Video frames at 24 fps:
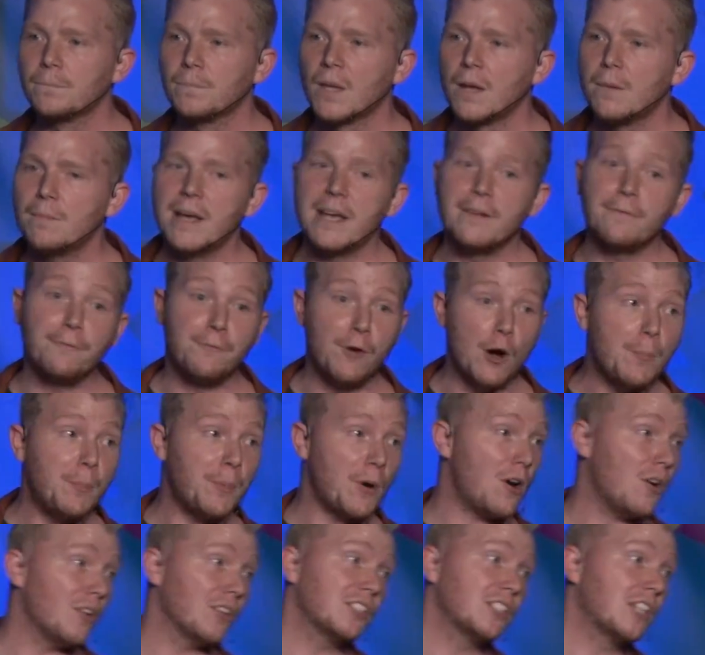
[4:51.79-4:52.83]
Man,
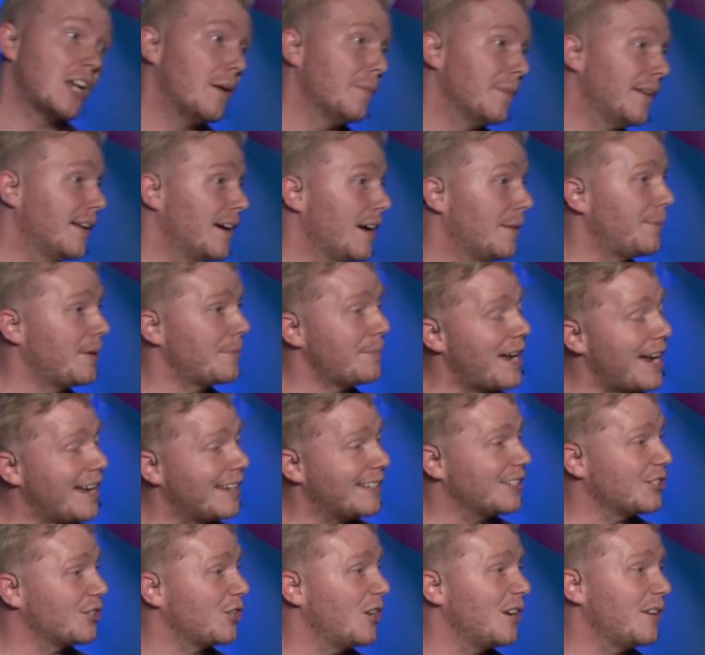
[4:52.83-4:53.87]
football is coming up. I'm
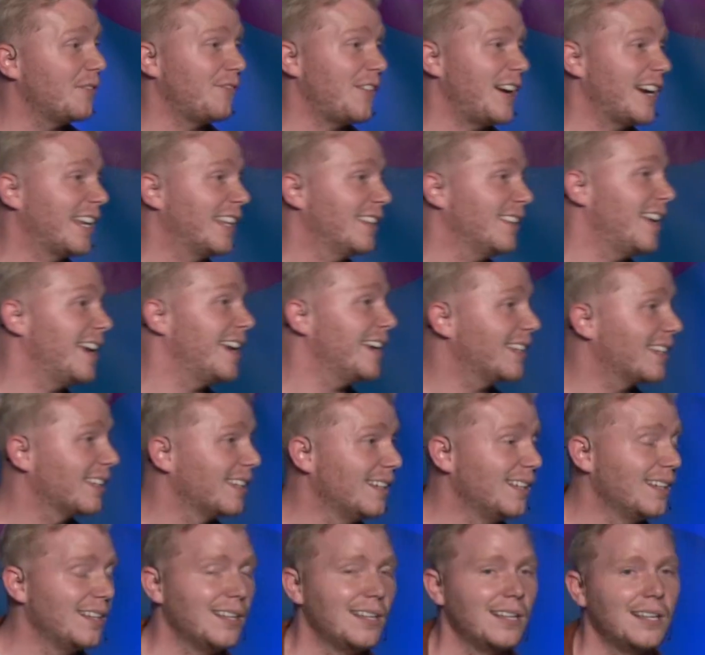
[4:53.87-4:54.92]
not sure if I can
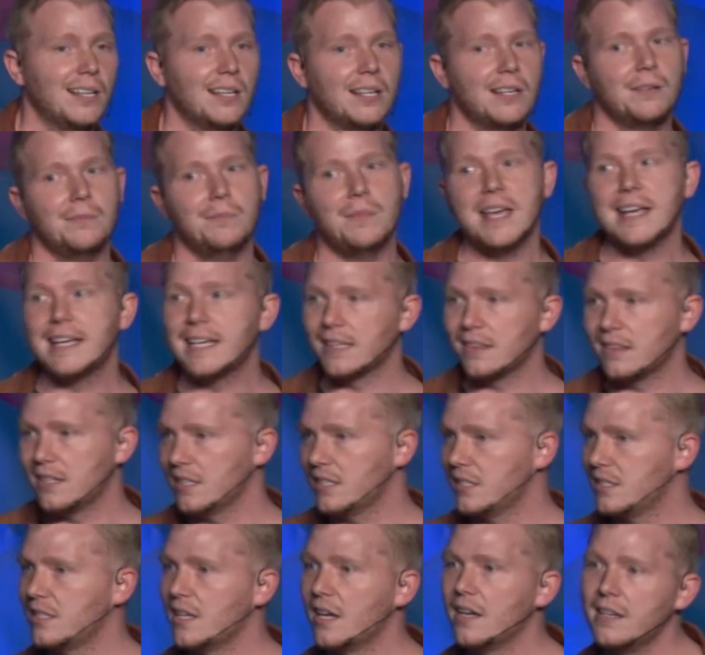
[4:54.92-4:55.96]
make it this
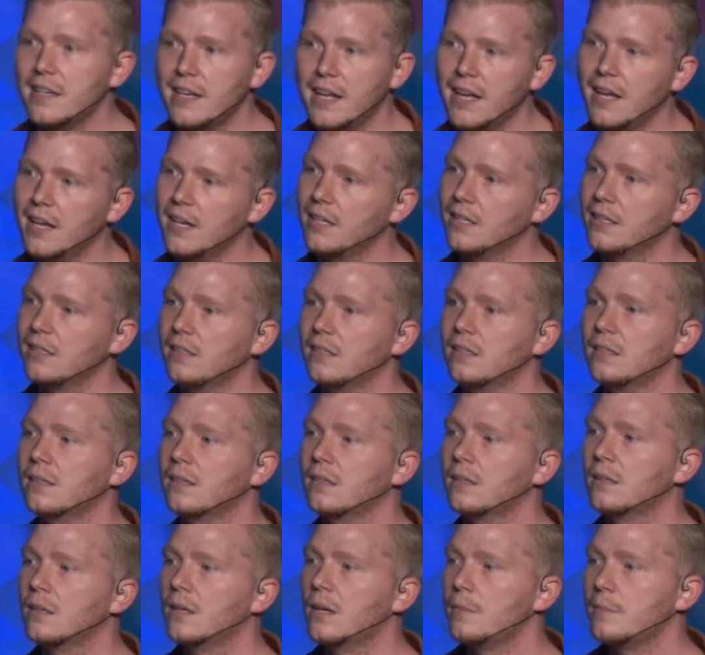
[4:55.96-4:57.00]
Sunday.
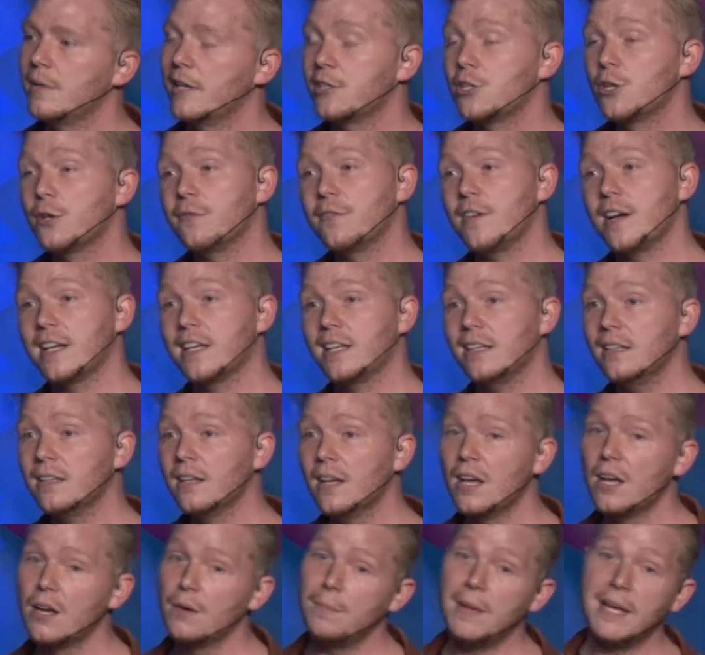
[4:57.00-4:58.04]
I'm not sure if I can
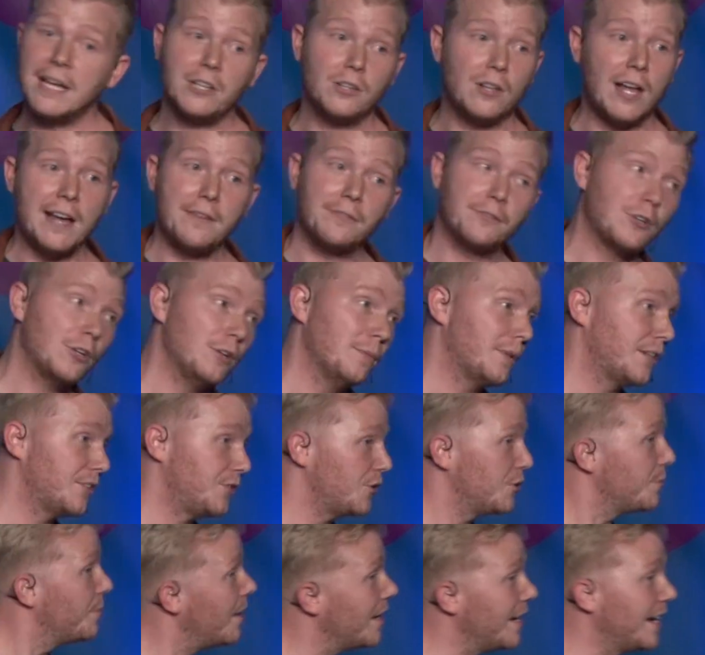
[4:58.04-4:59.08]
make life group because
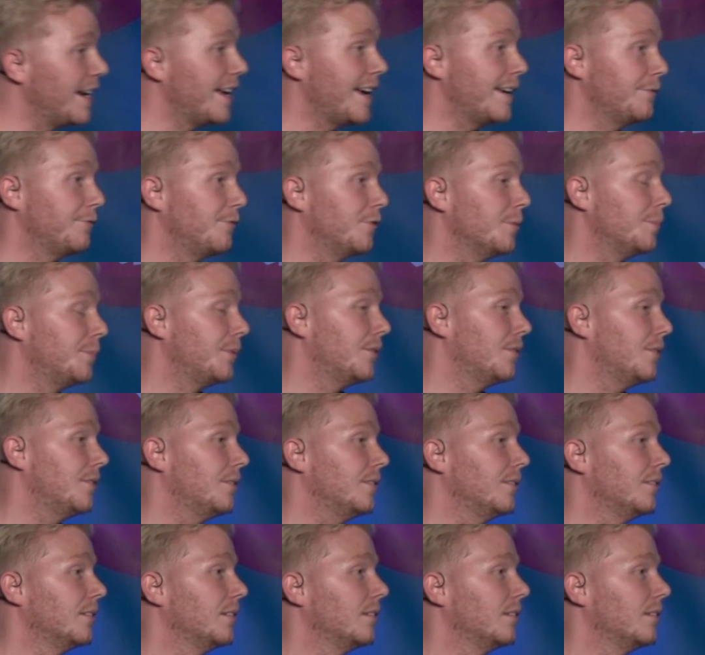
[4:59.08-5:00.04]
there's Monday night football.